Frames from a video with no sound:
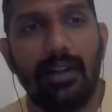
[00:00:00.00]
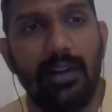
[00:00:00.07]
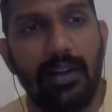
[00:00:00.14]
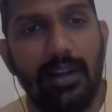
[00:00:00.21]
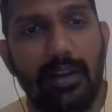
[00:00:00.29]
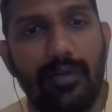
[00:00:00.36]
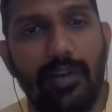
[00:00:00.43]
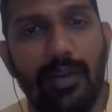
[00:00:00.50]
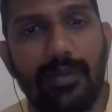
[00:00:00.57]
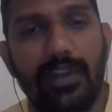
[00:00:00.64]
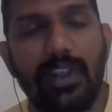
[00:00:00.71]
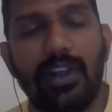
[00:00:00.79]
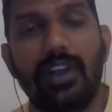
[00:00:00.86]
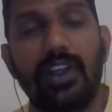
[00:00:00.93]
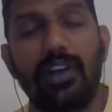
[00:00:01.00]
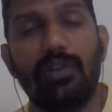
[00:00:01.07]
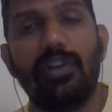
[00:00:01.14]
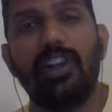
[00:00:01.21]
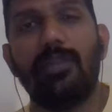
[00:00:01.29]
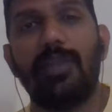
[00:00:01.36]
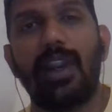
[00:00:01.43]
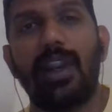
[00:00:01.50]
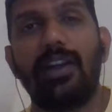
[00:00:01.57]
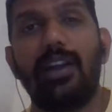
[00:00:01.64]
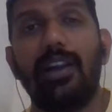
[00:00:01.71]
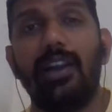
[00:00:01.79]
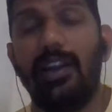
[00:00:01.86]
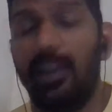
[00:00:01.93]
Learn from theory, do it
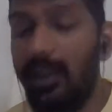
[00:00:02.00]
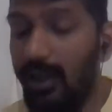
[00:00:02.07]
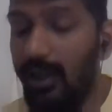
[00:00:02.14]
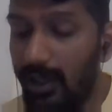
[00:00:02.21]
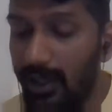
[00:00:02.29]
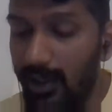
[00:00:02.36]
practically.